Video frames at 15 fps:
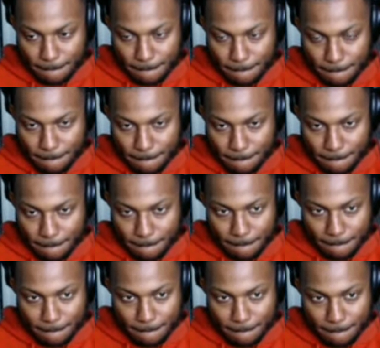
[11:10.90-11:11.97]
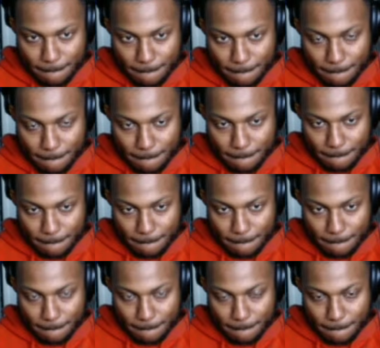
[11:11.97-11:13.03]

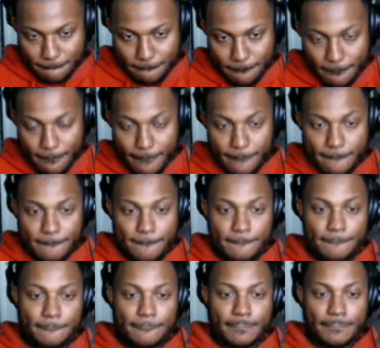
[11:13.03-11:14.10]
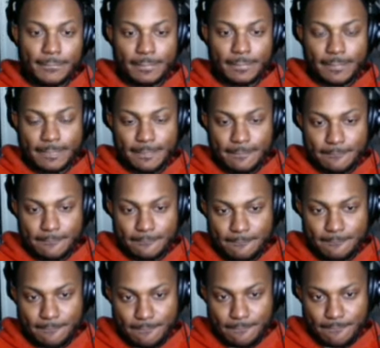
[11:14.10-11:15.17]

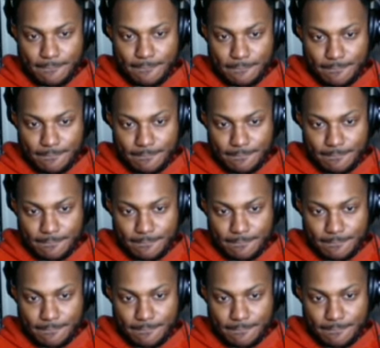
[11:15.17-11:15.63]
[no speech]